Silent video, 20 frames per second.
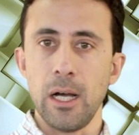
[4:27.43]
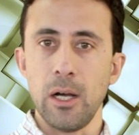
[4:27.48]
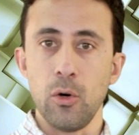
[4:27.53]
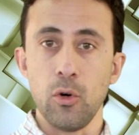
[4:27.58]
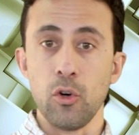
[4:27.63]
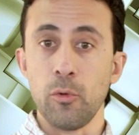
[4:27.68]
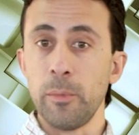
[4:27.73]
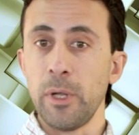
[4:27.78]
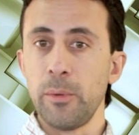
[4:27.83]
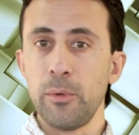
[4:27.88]

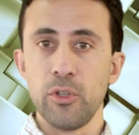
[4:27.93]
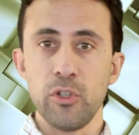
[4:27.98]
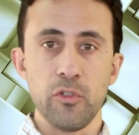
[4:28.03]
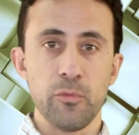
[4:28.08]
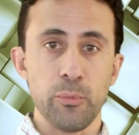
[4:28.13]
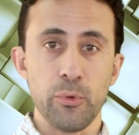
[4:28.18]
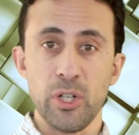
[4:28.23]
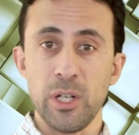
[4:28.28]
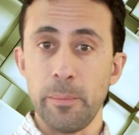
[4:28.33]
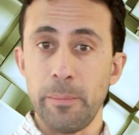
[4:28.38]
Or maybe
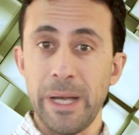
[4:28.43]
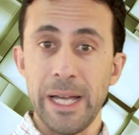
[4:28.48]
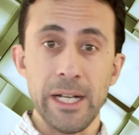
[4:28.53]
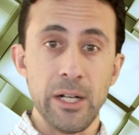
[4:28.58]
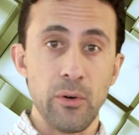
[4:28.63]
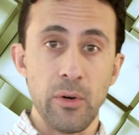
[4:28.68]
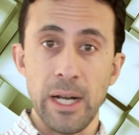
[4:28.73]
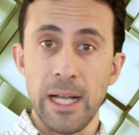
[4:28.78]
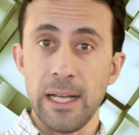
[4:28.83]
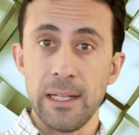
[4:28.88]
you've put a
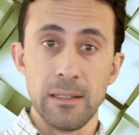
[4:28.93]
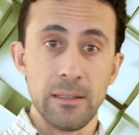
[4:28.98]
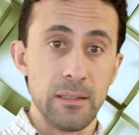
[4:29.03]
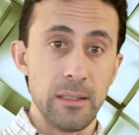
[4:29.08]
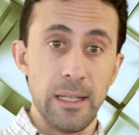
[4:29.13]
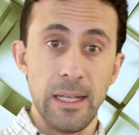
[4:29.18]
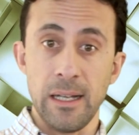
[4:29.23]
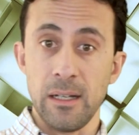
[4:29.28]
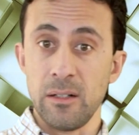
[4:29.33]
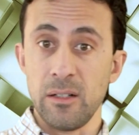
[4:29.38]
banner ad
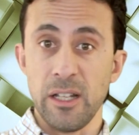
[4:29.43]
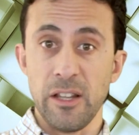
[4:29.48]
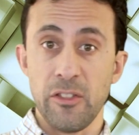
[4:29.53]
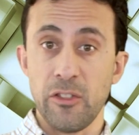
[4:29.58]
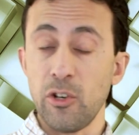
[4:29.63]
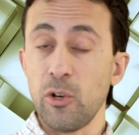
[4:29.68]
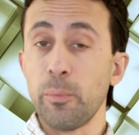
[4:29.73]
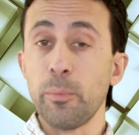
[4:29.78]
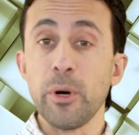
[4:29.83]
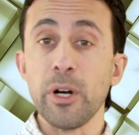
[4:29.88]
on a
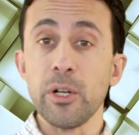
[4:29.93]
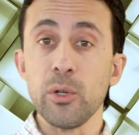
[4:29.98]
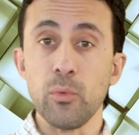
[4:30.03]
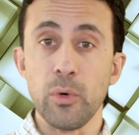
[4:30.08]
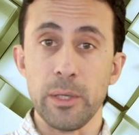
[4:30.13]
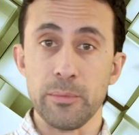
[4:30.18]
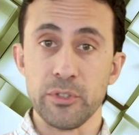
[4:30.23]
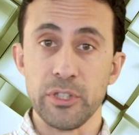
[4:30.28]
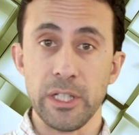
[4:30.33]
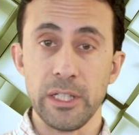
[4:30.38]
third-party
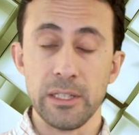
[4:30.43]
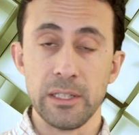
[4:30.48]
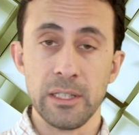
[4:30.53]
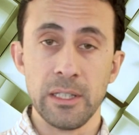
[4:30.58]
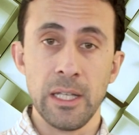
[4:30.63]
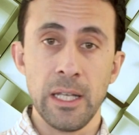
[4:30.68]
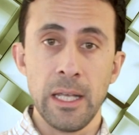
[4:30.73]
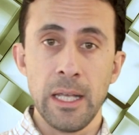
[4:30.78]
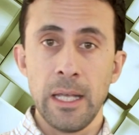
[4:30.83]
website.